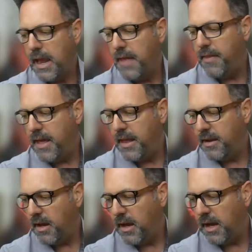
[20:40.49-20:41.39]
And
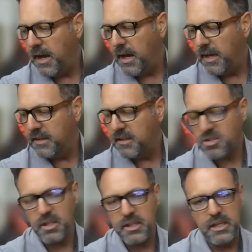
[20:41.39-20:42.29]
then
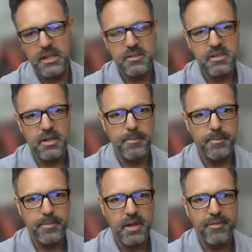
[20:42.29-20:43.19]
additionally,
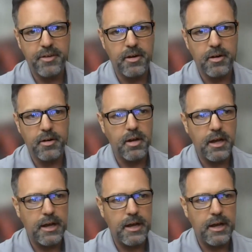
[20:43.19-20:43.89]
some governor